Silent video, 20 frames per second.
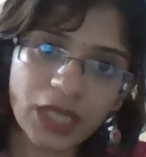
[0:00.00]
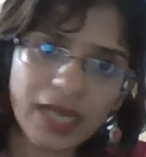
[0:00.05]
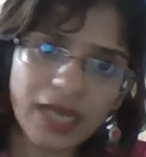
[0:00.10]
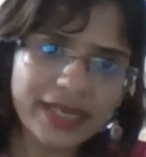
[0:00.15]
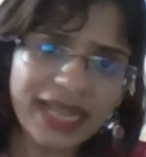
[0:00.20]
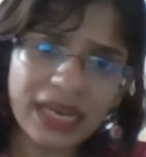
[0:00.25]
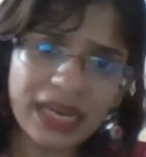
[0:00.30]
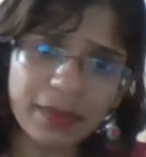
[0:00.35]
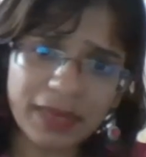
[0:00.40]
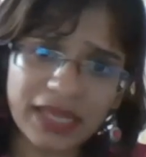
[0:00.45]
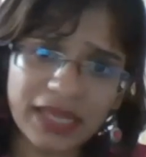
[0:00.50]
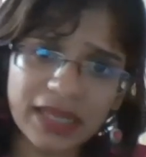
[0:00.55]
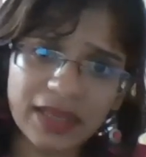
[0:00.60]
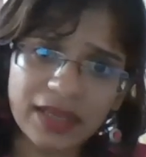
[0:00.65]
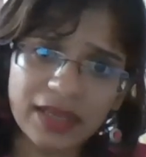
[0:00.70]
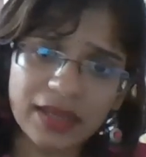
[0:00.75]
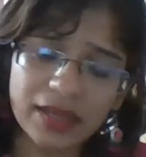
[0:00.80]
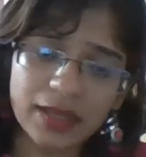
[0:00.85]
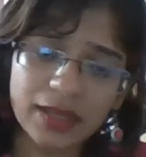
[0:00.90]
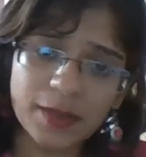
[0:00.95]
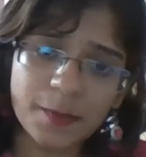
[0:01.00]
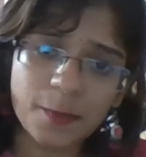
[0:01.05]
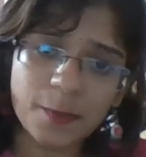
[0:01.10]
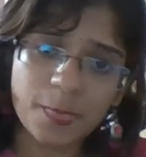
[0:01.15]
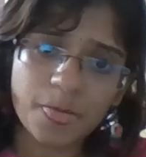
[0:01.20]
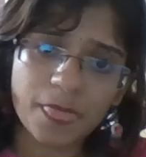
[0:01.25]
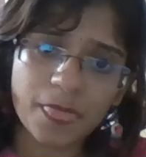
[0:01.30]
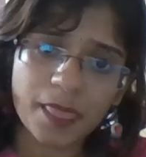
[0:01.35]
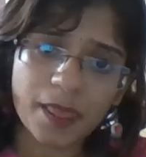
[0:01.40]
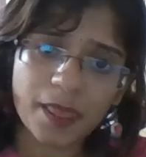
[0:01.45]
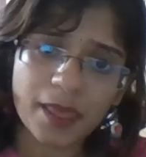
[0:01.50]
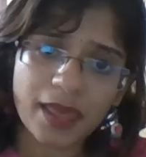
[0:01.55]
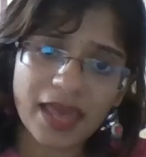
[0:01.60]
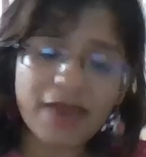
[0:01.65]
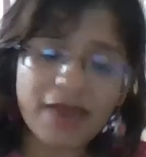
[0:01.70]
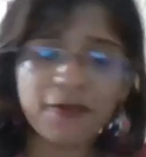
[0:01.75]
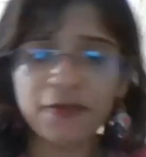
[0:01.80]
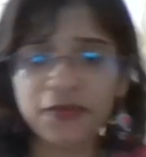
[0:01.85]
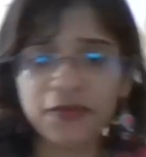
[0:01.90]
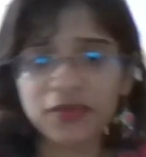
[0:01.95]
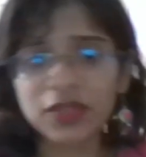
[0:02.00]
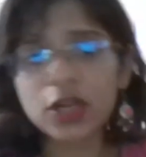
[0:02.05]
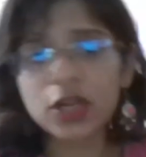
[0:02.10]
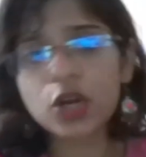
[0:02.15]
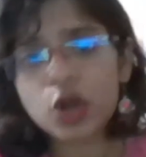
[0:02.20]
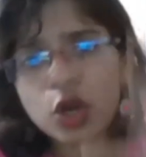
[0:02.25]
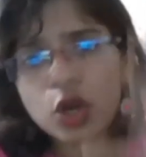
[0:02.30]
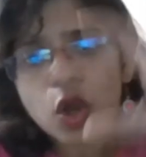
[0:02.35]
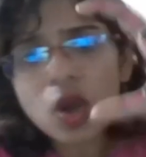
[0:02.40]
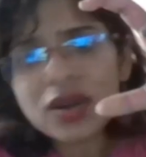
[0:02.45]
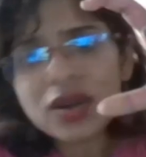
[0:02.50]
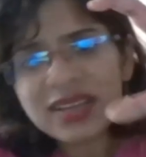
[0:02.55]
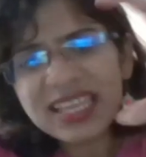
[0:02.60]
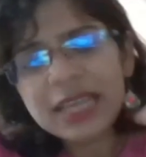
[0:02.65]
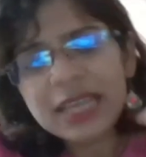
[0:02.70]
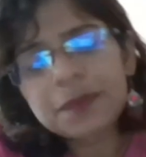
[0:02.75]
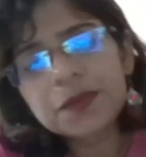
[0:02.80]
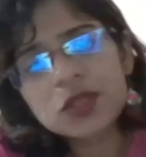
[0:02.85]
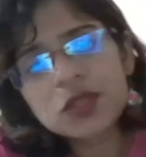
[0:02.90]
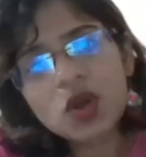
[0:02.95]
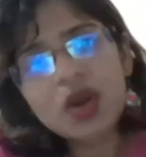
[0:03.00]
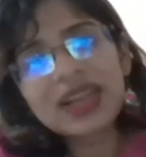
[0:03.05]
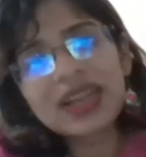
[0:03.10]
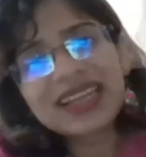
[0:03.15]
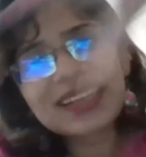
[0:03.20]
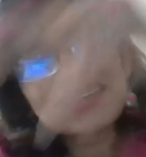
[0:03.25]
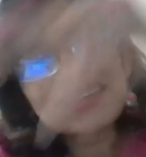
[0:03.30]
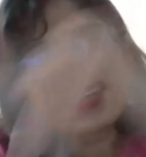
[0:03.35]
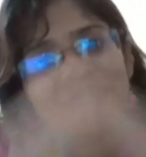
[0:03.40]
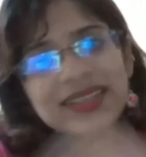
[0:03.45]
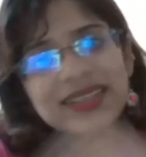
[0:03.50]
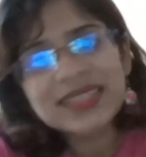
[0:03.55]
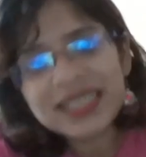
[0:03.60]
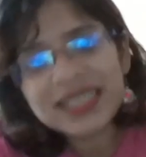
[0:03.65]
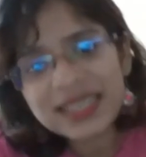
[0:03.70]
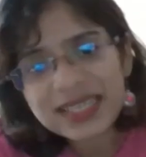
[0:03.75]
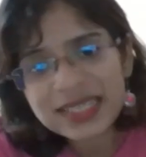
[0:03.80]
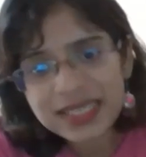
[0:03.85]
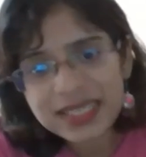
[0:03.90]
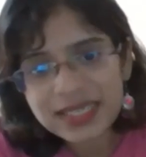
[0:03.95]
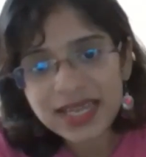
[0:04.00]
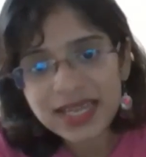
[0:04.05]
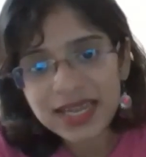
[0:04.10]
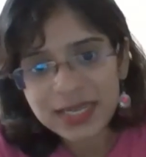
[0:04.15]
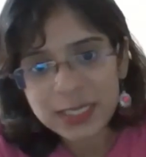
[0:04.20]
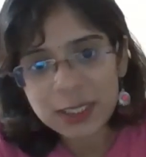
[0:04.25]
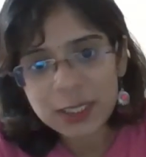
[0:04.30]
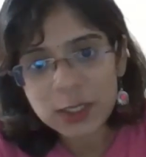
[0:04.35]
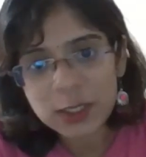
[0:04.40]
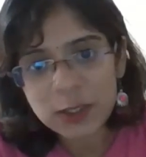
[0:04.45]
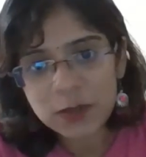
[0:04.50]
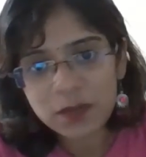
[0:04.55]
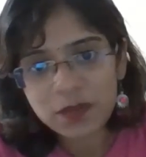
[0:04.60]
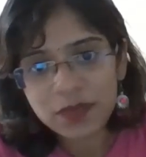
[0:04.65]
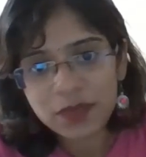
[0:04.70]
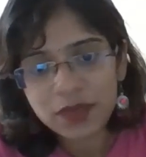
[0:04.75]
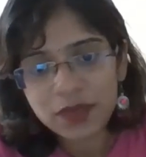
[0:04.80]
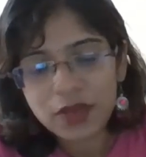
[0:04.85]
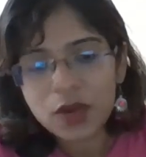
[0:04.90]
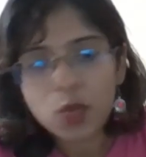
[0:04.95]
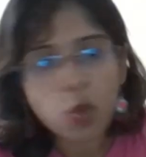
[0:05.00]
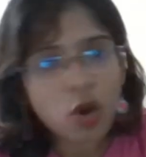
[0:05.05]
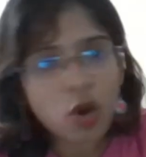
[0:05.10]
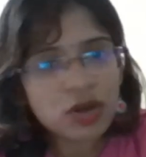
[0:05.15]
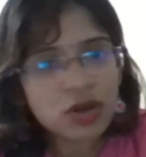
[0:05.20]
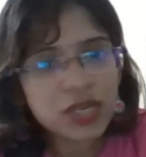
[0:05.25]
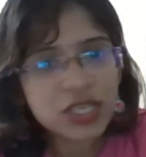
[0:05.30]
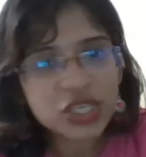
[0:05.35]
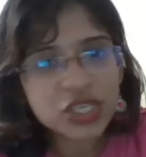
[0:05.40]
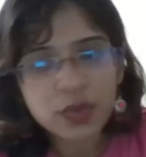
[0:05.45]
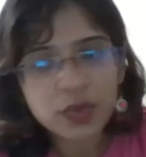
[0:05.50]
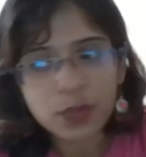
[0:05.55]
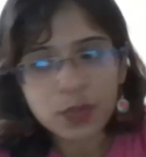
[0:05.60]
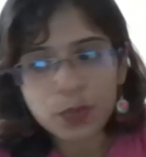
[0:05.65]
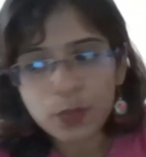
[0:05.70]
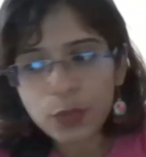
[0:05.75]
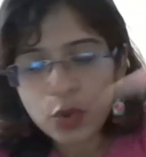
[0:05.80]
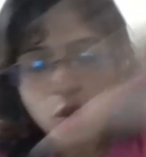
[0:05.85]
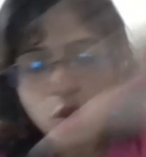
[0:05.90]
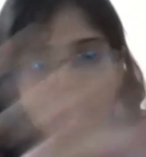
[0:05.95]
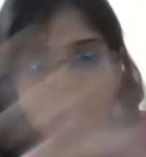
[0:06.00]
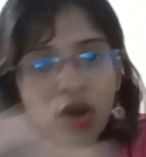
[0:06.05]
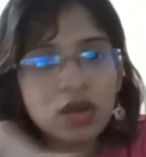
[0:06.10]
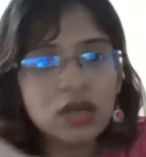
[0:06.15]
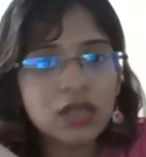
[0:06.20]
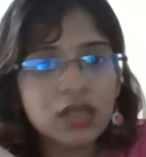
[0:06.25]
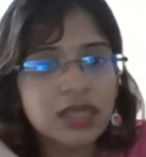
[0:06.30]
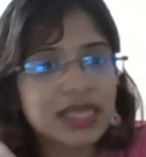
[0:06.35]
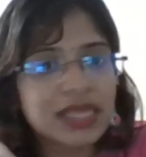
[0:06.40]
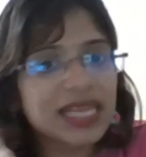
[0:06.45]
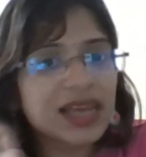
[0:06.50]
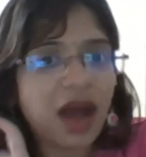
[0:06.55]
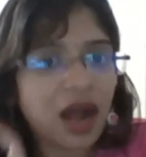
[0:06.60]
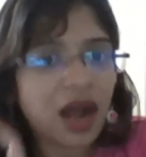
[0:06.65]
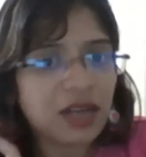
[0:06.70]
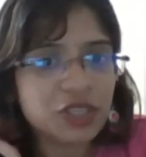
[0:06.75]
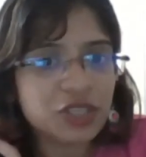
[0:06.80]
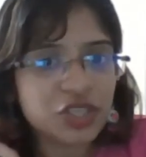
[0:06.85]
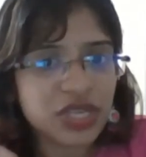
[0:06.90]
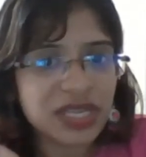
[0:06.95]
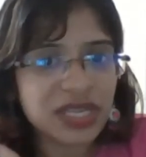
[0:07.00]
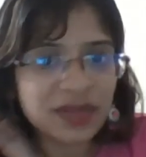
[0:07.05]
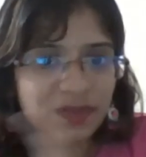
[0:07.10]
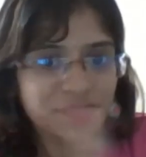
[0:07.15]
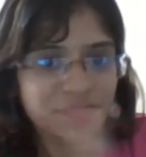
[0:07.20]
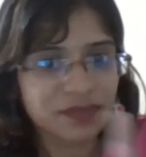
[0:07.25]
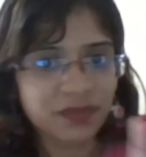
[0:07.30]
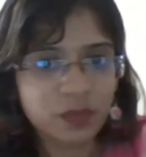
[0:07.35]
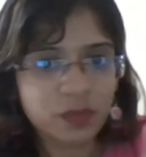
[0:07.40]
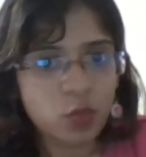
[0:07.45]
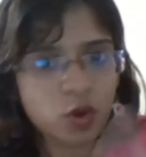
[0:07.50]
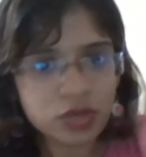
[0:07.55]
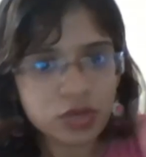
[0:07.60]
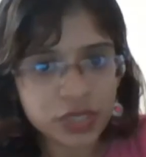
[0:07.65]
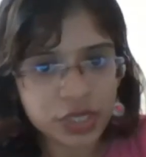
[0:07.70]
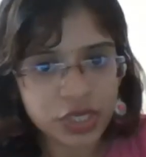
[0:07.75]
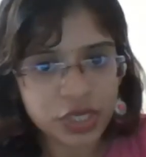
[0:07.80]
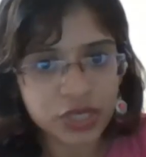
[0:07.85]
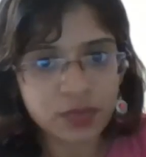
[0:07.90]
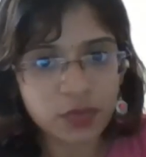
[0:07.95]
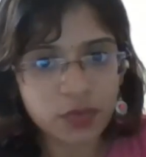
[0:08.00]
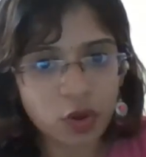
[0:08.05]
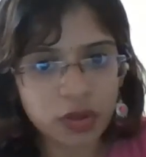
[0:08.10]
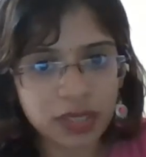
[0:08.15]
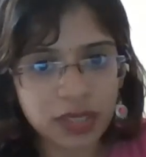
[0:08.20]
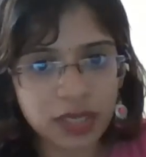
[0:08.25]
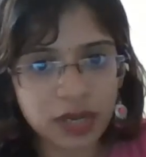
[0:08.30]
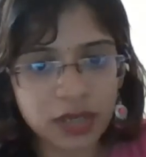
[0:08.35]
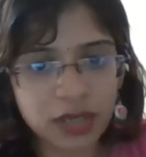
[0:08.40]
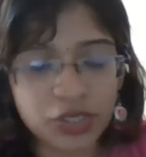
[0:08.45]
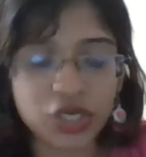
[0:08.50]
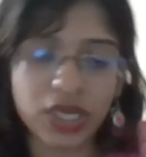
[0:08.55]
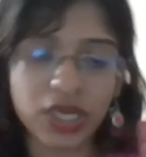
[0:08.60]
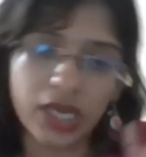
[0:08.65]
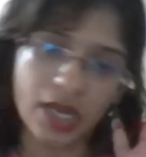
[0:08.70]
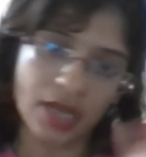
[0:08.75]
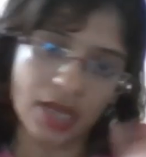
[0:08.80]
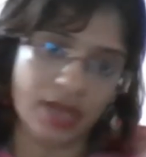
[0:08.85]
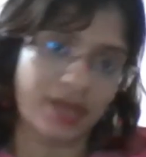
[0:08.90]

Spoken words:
tell me, if the clot keeps on increasing in size, won't it block the artery? Won't it block the artery?